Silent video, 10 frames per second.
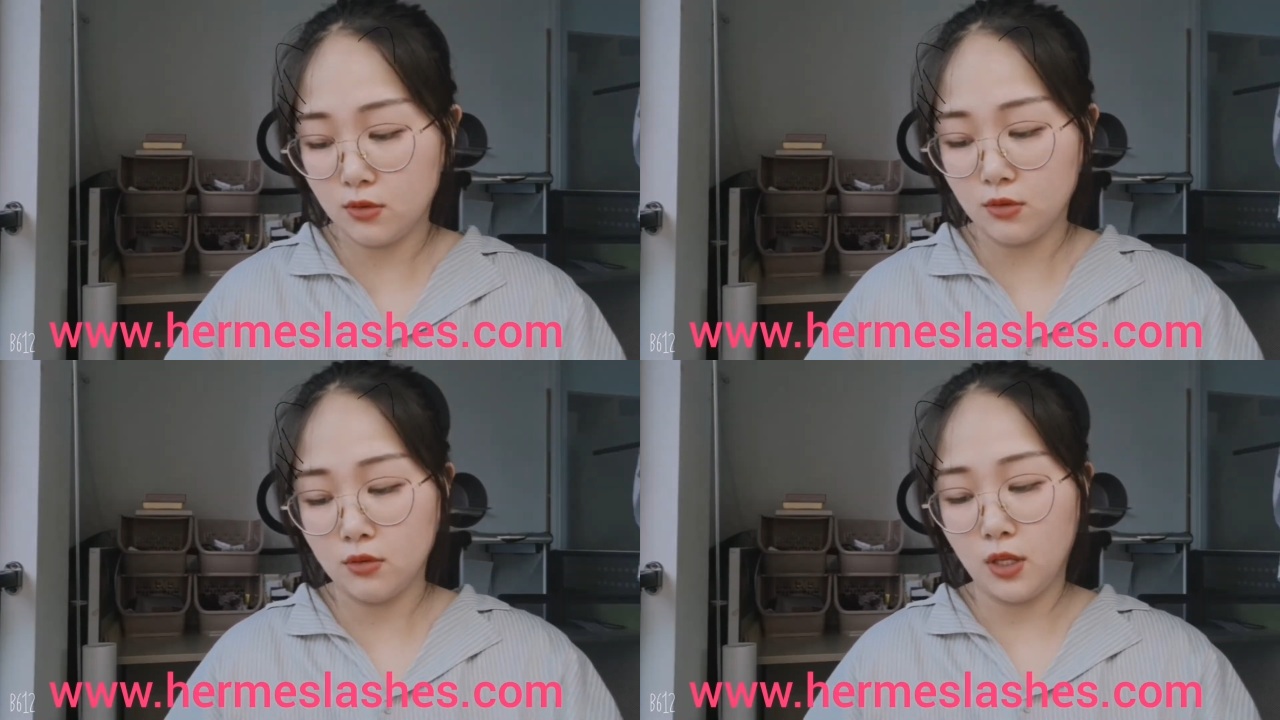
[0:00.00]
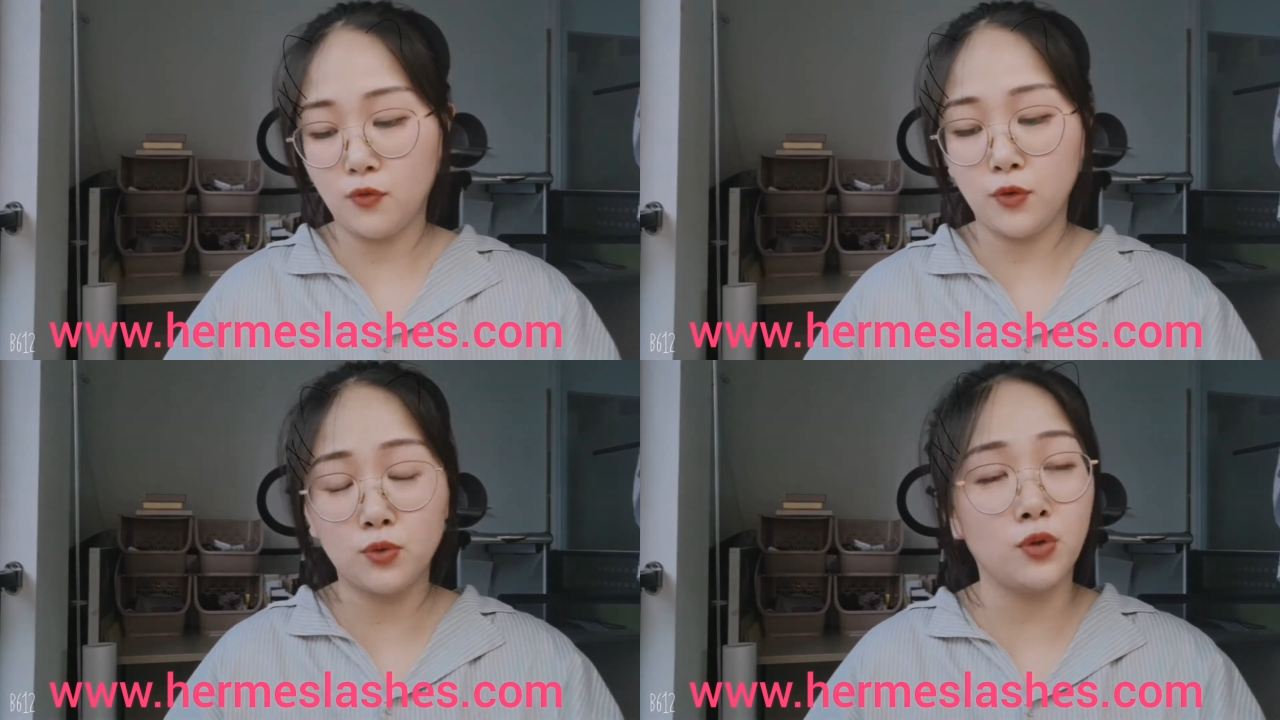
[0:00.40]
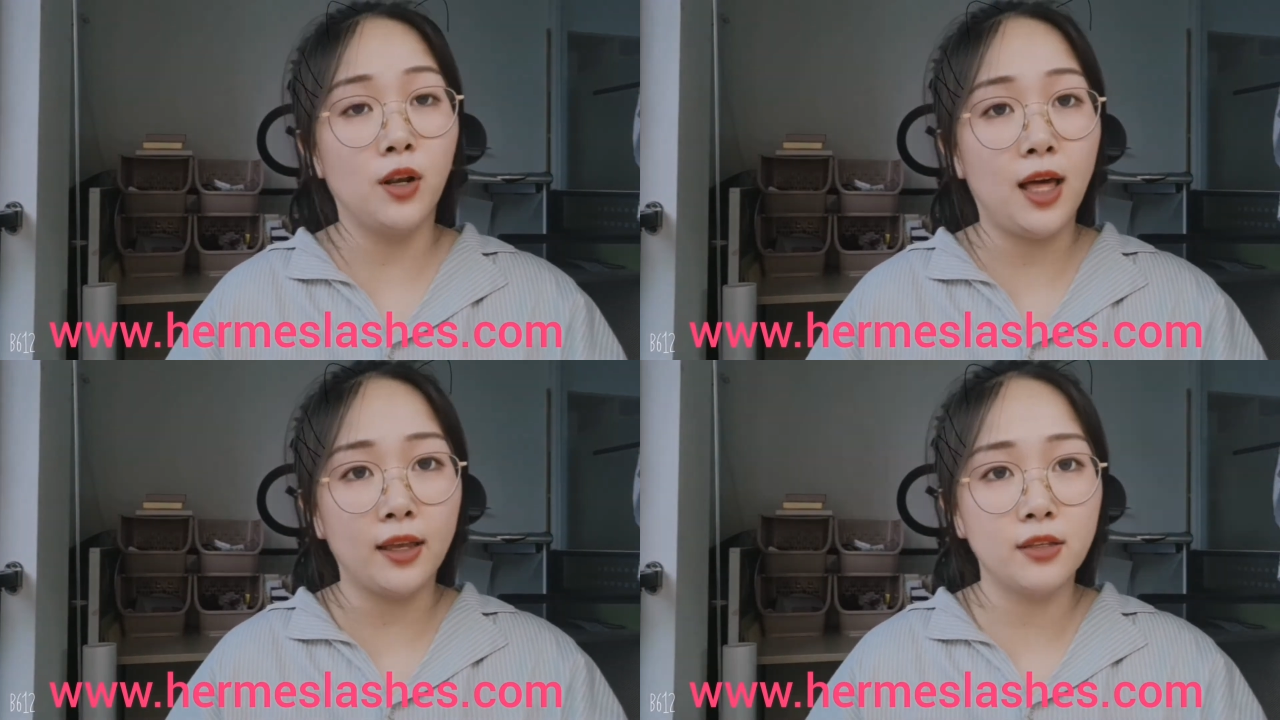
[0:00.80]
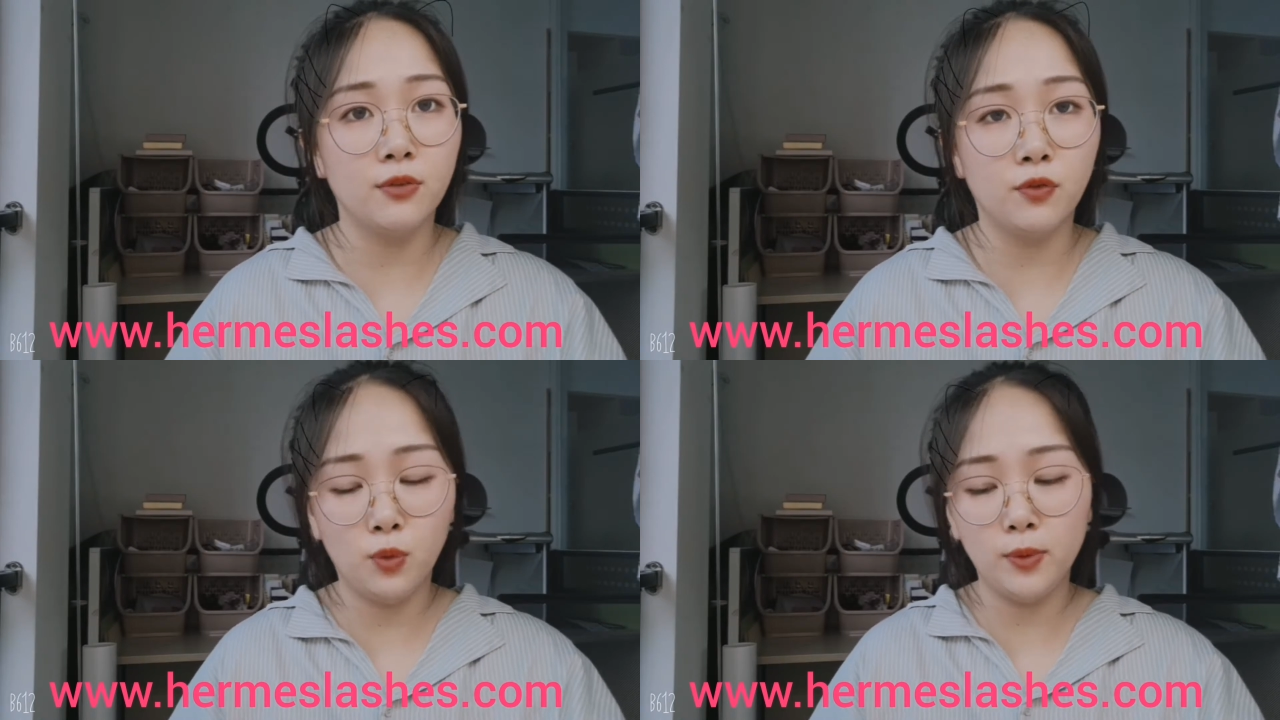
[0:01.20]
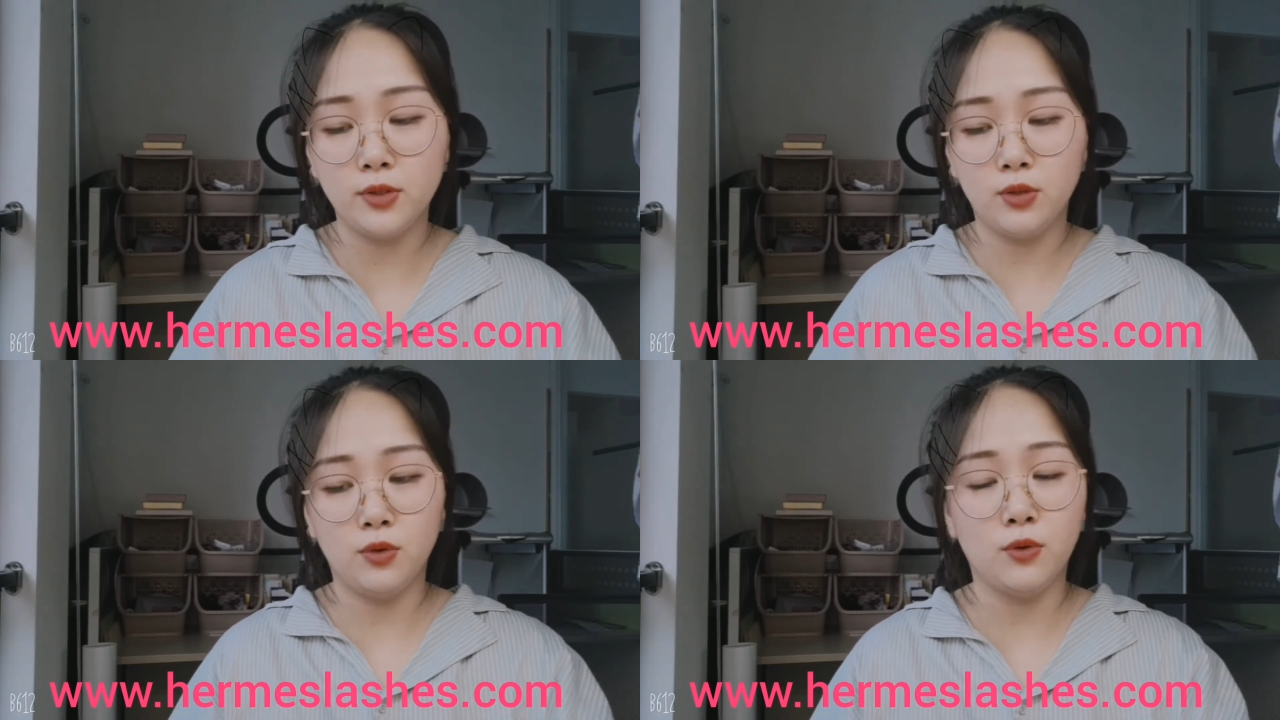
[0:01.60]
If you don't like the full window,
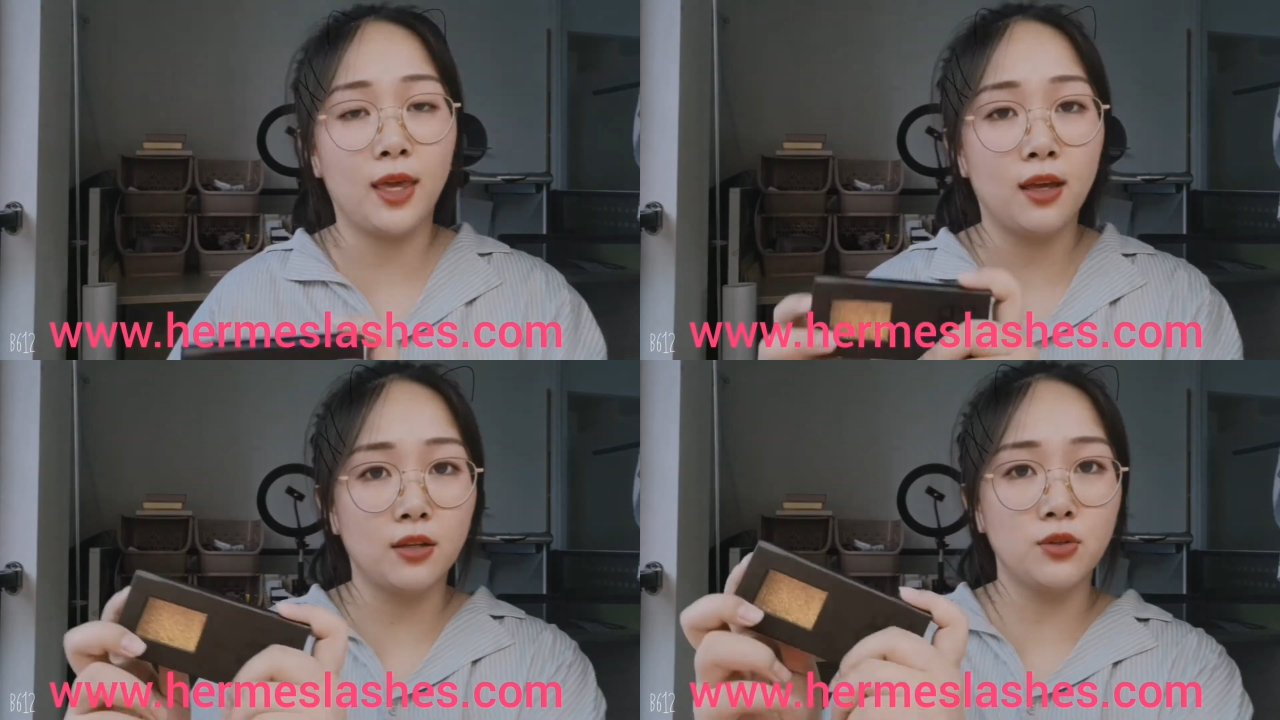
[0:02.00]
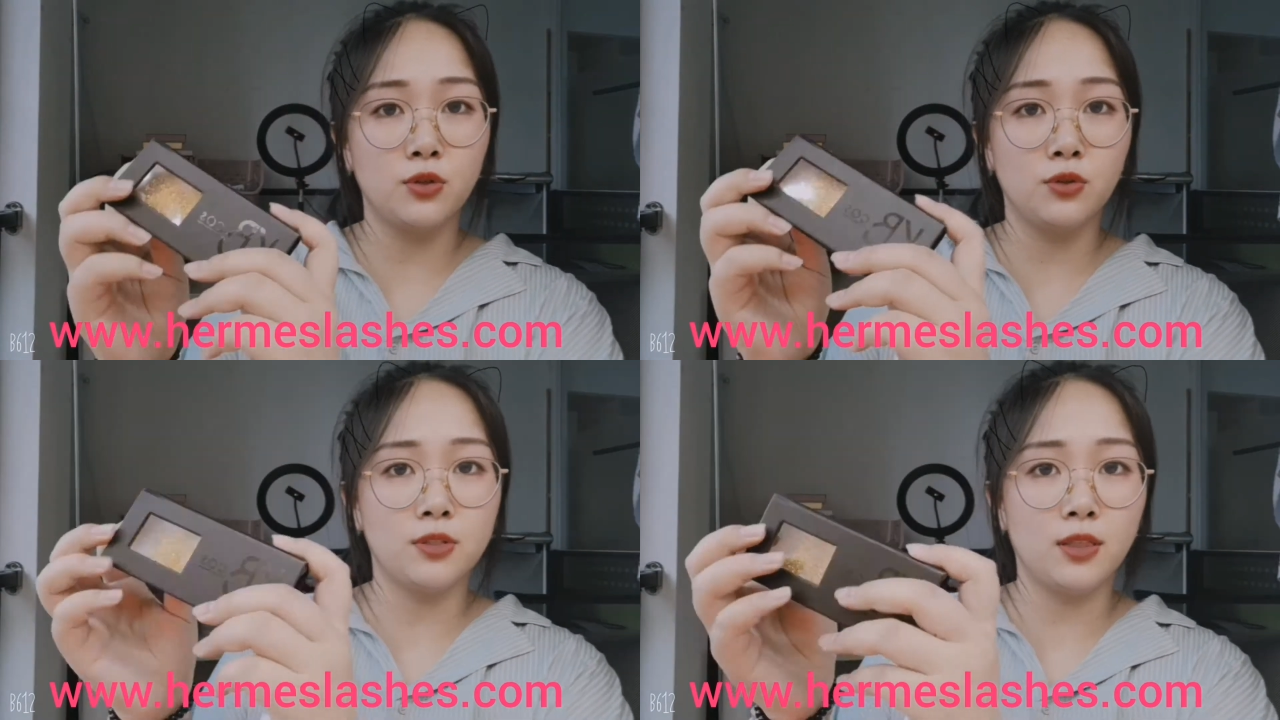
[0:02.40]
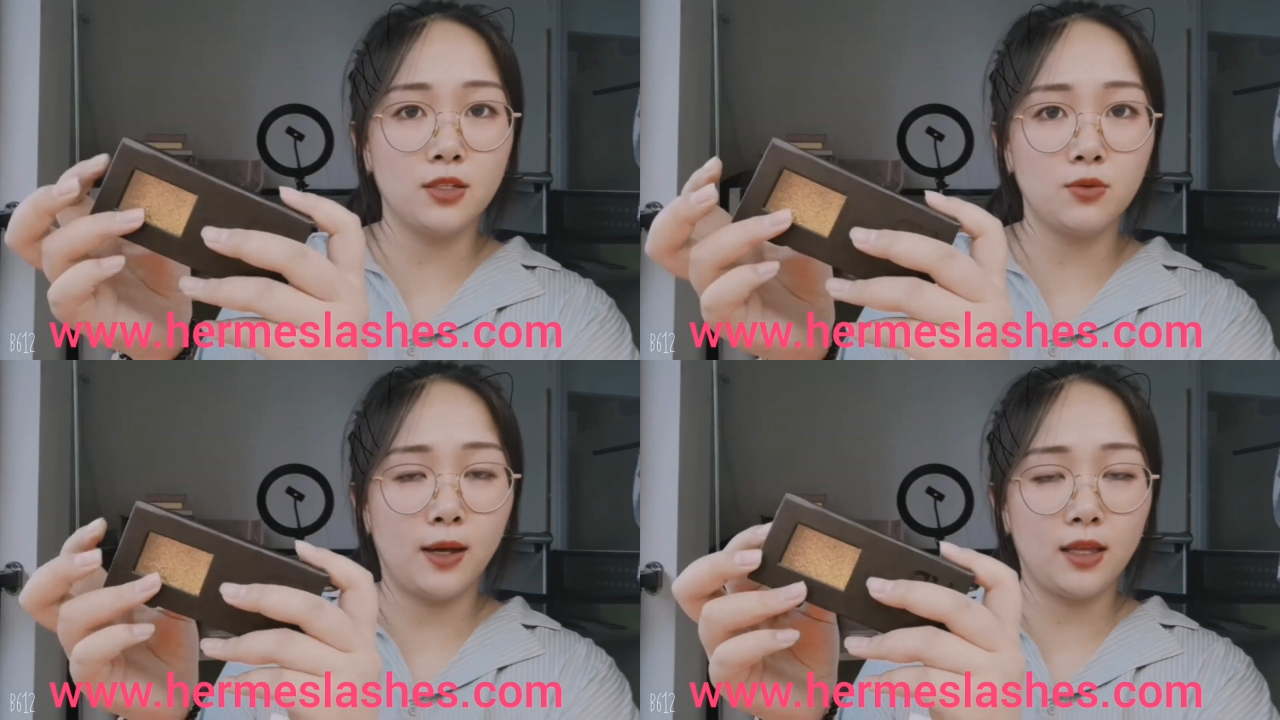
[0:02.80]
you can choose this one.